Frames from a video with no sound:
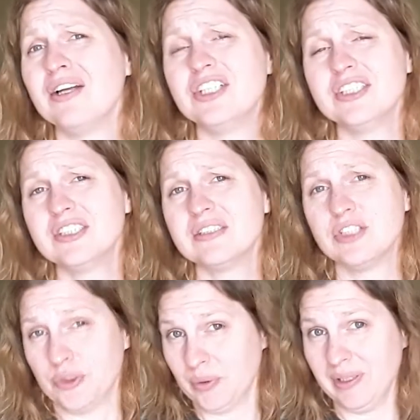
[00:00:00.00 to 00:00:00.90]

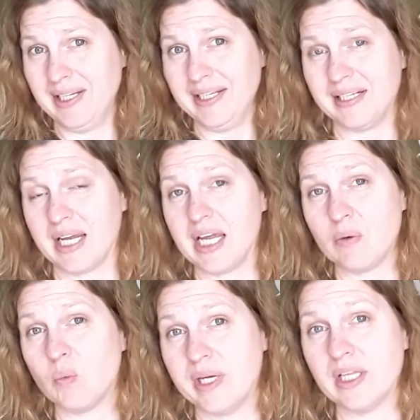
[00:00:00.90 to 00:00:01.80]
just Google it.
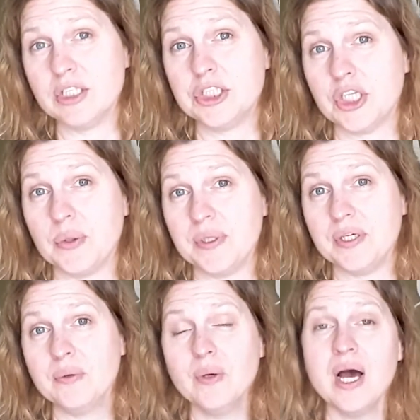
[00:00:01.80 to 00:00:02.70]
It will show
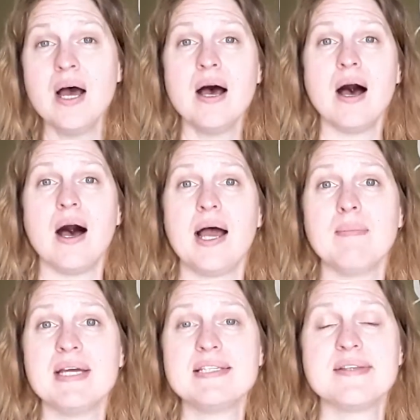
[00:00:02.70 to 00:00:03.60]
you. I
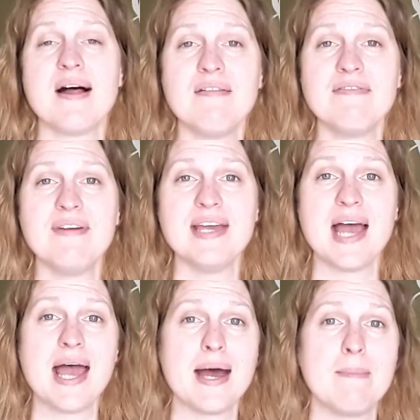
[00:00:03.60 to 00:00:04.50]
myself
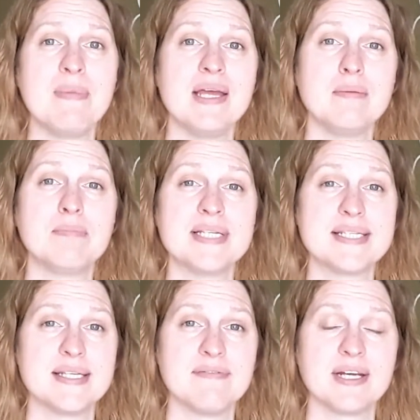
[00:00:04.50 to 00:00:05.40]
am in
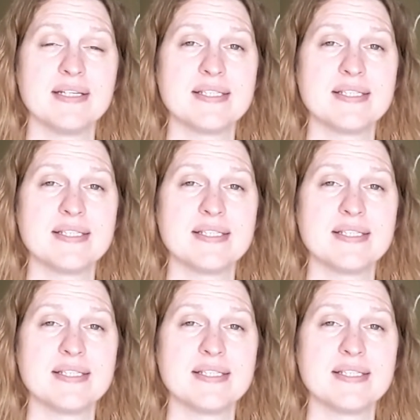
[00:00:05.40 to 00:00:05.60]
Pacific